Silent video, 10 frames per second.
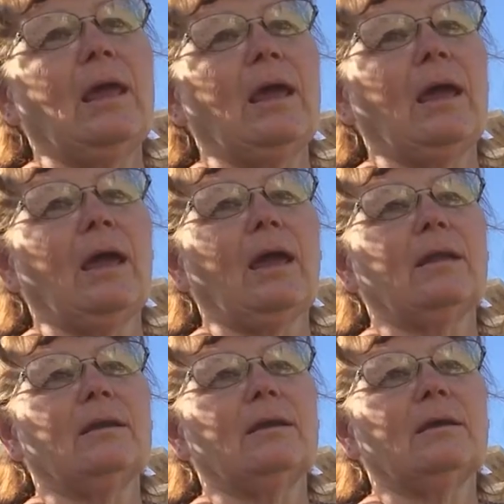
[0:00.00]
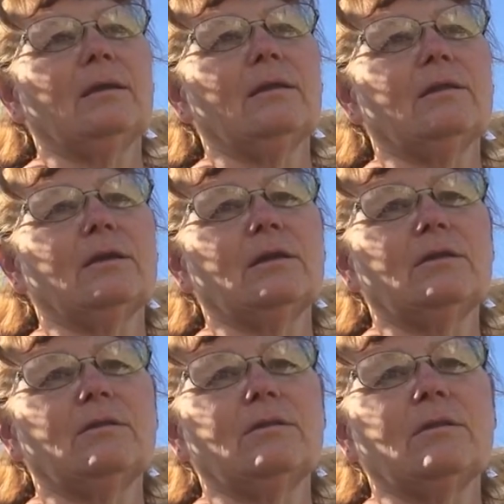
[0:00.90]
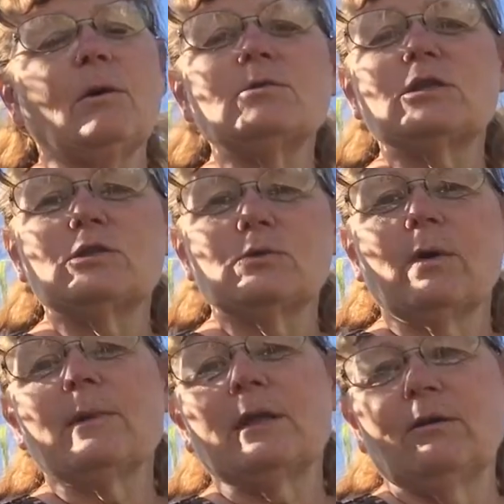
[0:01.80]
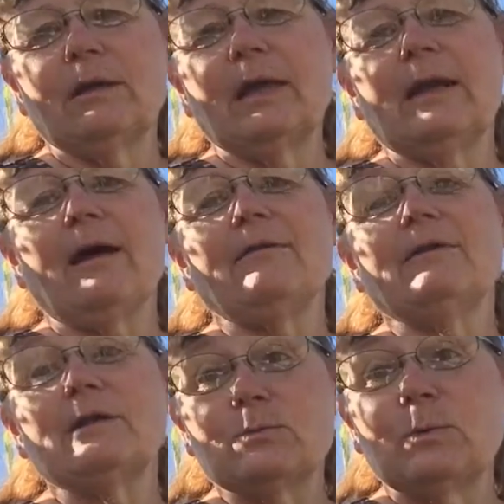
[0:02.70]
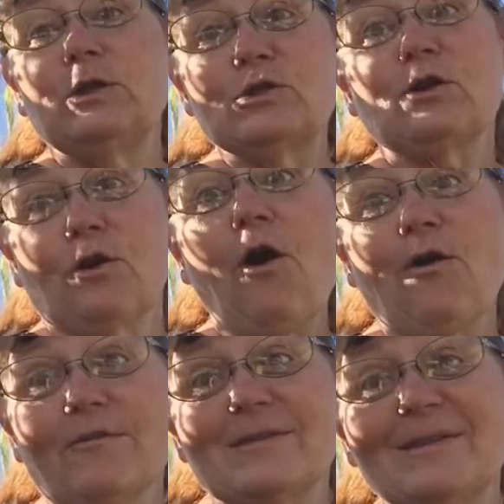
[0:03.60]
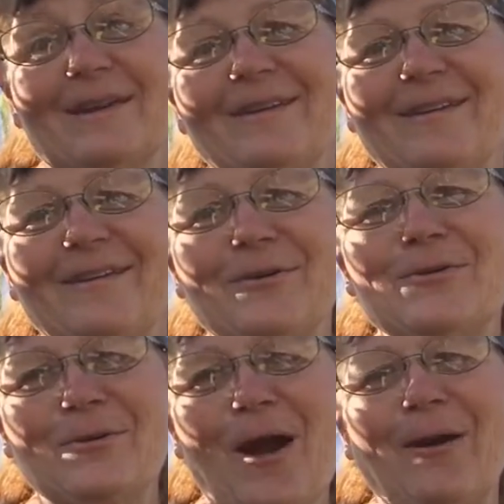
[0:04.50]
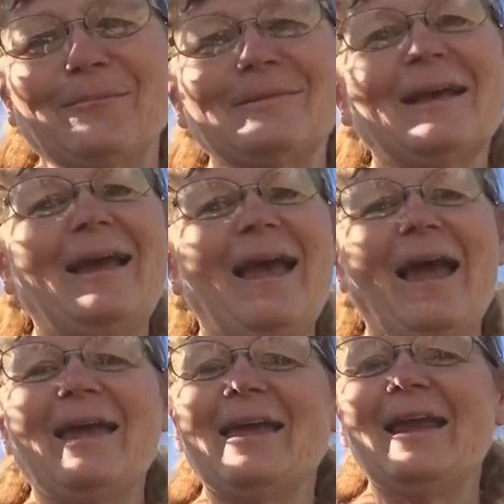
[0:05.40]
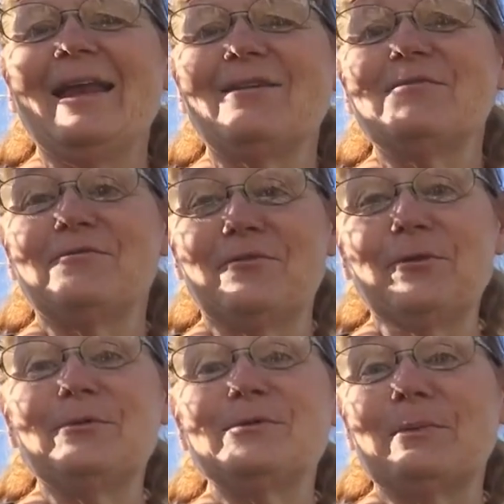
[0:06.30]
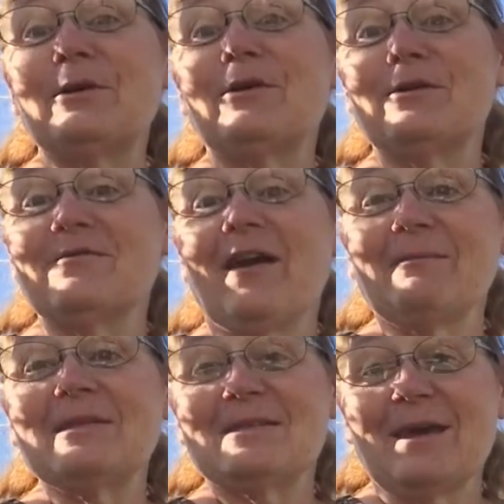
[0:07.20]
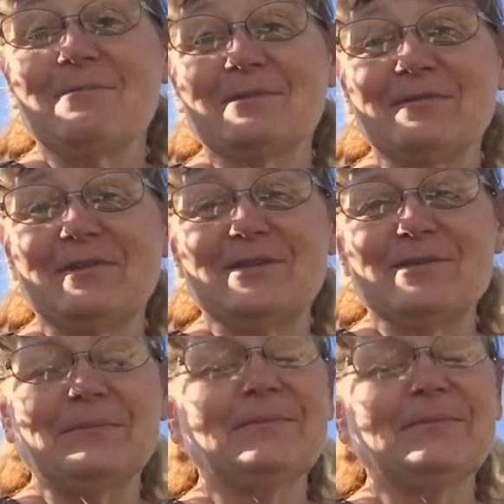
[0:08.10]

And the most enjoyment you'll get out of it is when you start harvesting your crops and getting food to put on your family's table to feed you